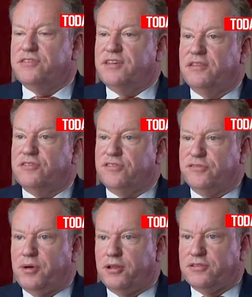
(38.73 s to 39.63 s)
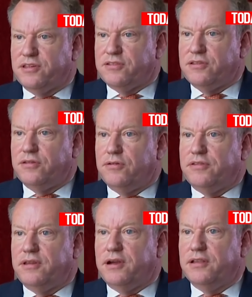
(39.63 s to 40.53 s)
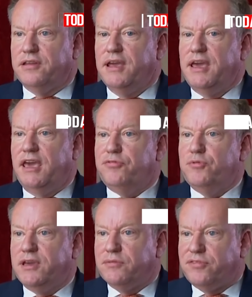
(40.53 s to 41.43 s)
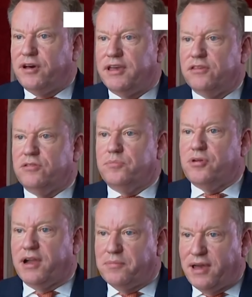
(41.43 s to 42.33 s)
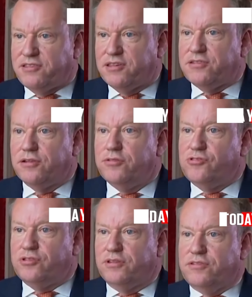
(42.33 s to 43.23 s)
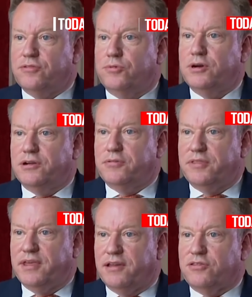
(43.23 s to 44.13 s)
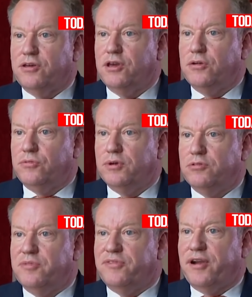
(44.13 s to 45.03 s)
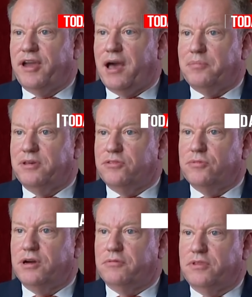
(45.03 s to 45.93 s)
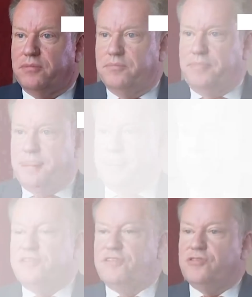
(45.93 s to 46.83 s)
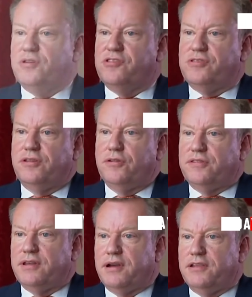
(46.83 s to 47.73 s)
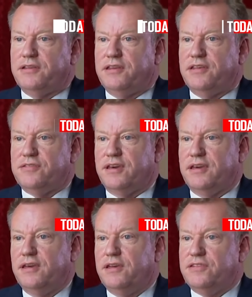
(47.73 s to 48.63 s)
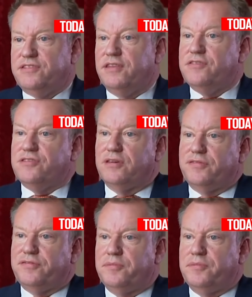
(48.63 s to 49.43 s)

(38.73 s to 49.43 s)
sensitive politics in Northern Ireland. If we can find pragmatic solutions that work with that, we will be very happy to work with them. So the situation in Northern Ireland is a sensitive